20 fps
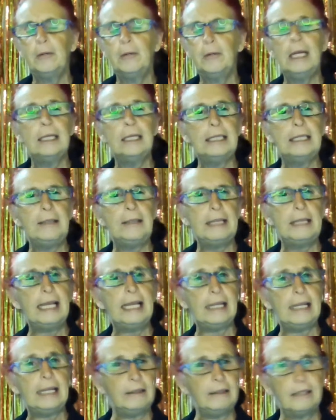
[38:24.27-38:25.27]
and in the
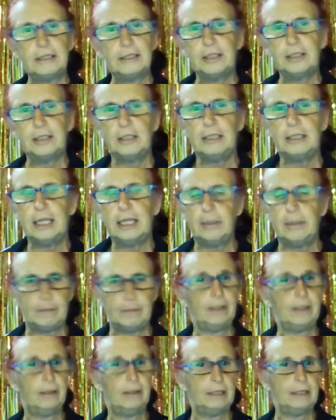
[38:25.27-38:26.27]
end, the turnip
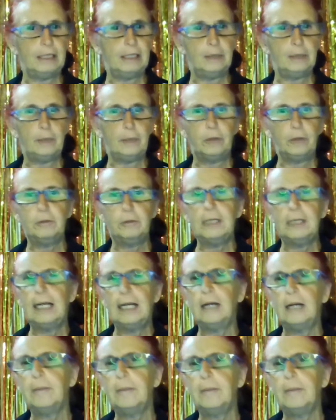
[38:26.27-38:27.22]
is pulled up.